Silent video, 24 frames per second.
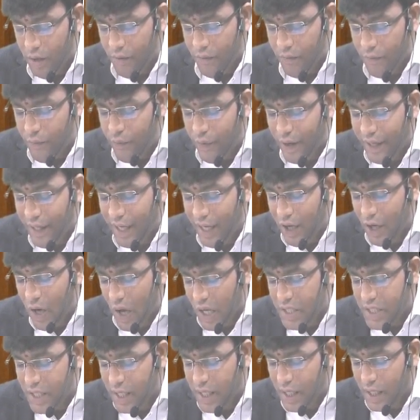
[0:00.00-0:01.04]
Very
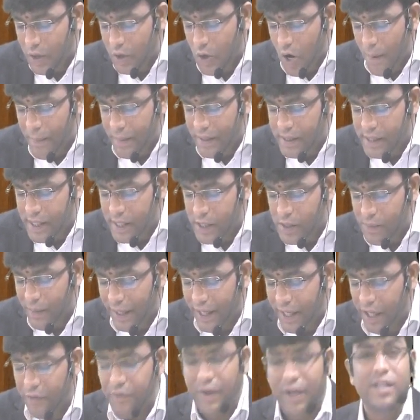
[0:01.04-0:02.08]
logical, common sense,
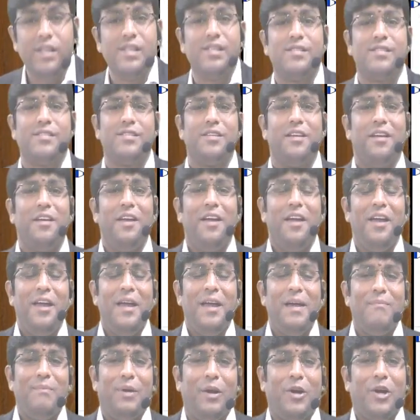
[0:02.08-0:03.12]
my dear friends.
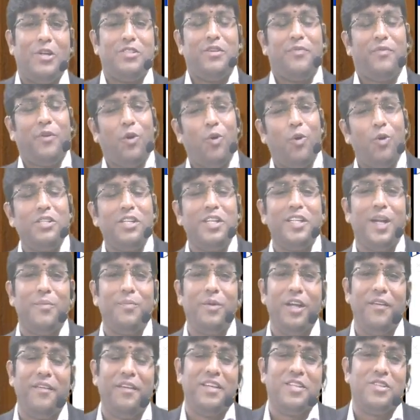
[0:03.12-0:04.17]
Because if closing
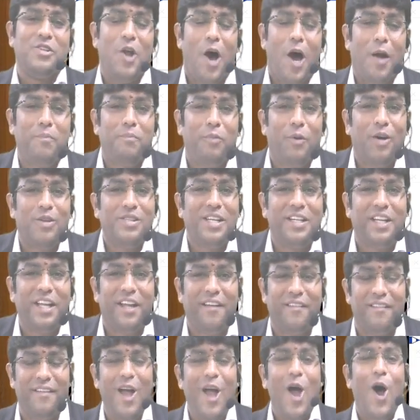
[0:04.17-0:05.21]
WDV is not
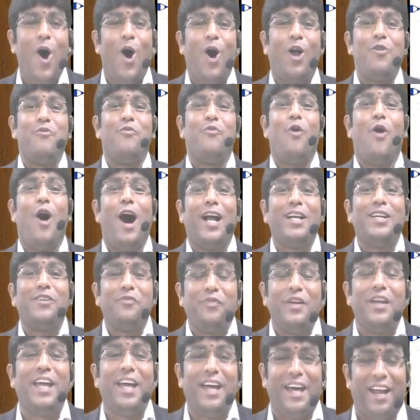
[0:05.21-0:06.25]
positive, on what
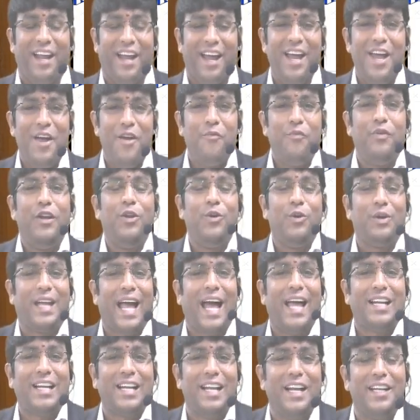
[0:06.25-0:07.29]
figure will you
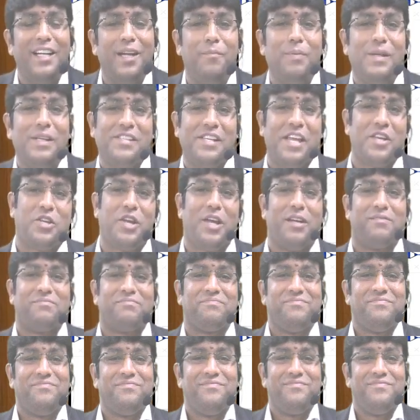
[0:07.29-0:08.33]
calculate depreciation?
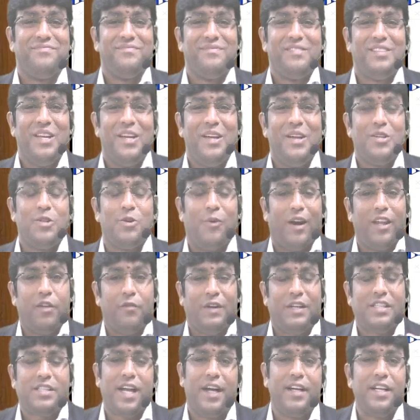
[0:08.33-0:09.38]
So what is the
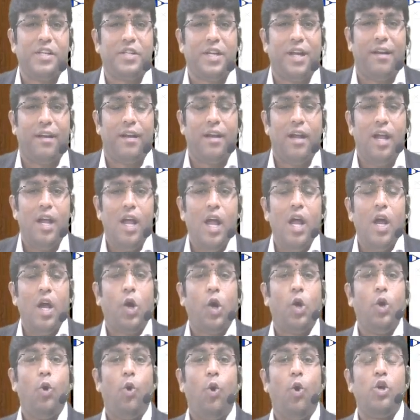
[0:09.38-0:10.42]
first condition?
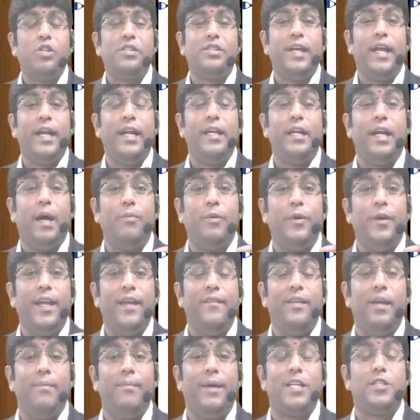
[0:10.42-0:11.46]
Closing
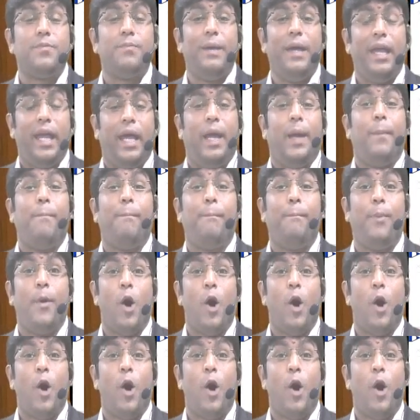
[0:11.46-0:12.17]
WDV must be